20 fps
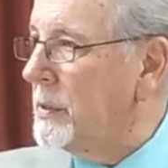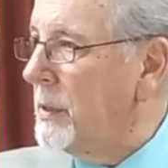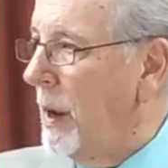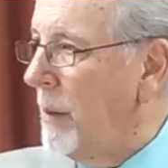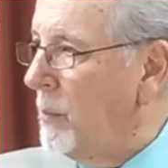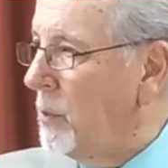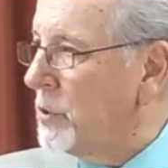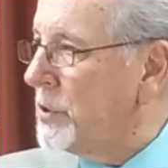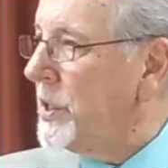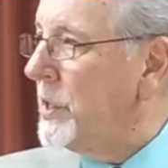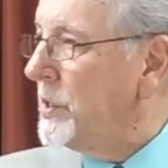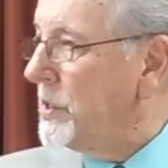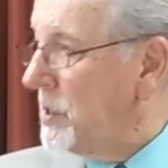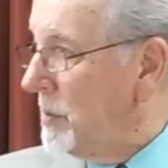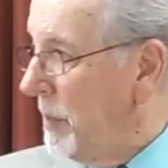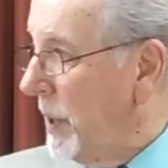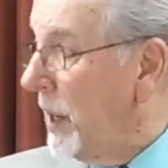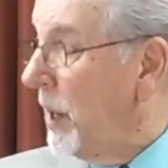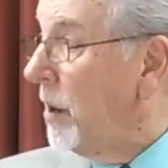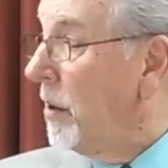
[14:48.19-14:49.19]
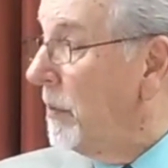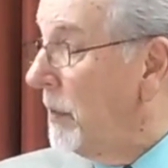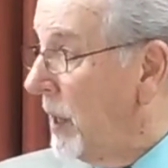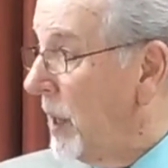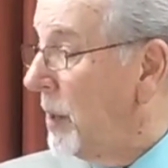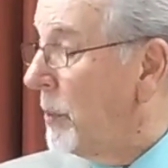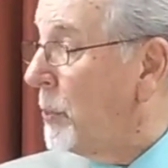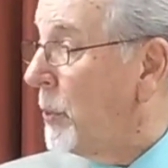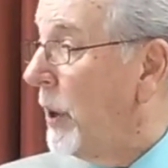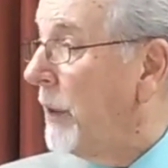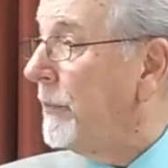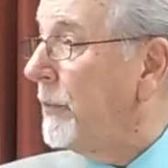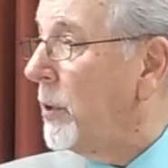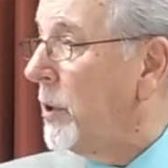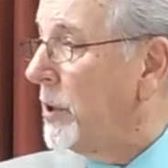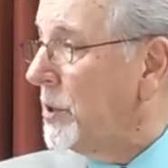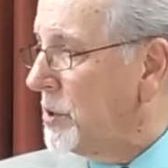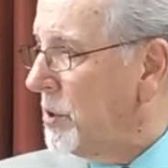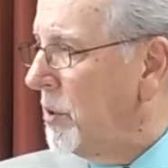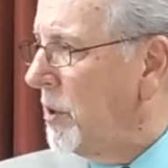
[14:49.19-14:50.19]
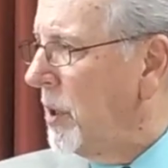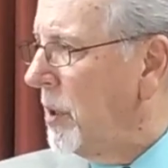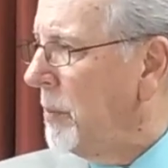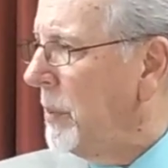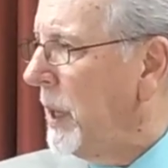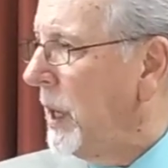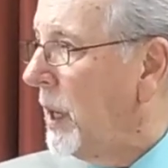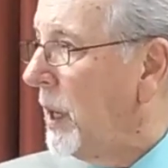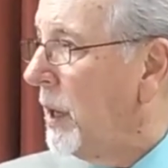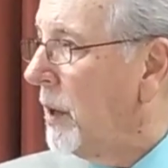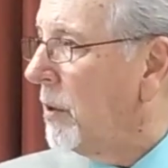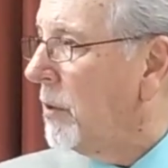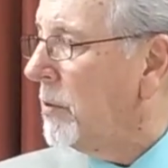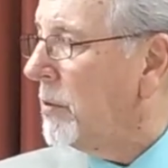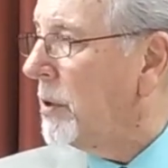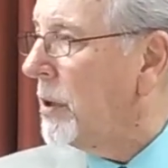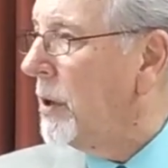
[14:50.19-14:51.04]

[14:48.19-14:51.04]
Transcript: I'm going to send somebody over there to pray for you so you can be healed.